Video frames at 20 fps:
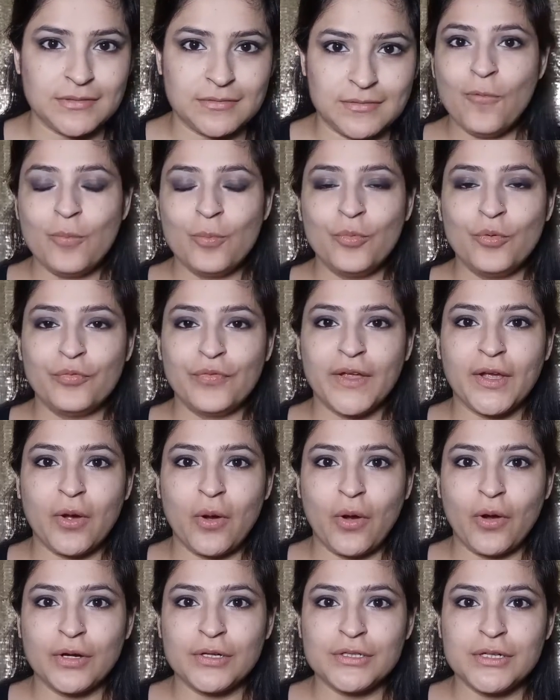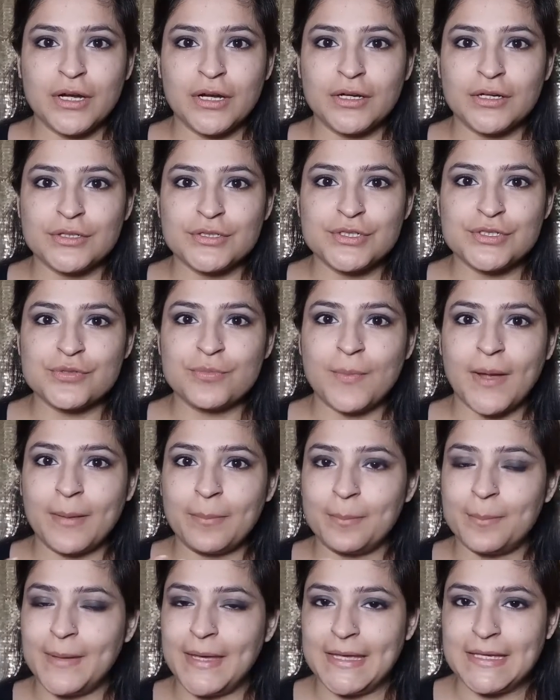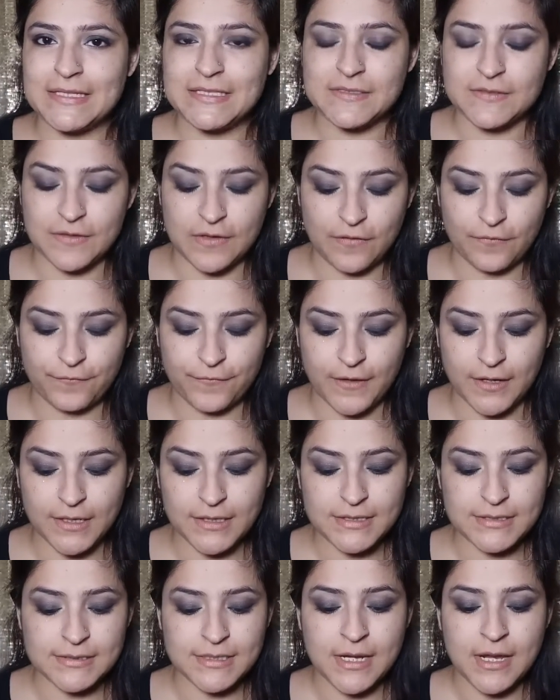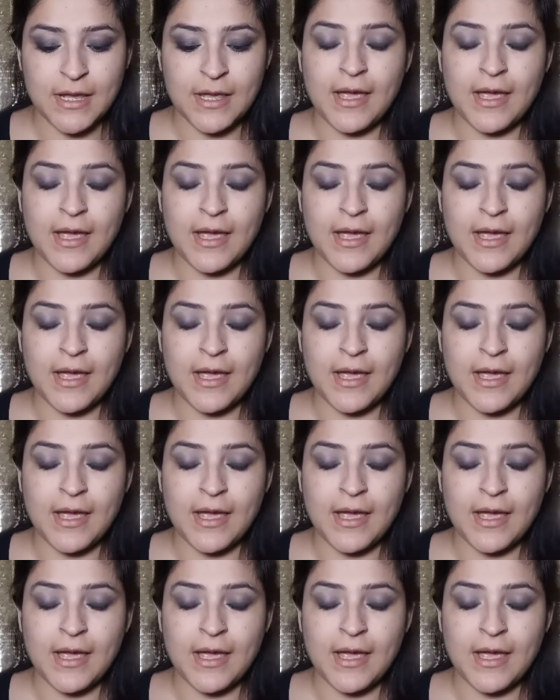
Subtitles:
Now moving on to my base first.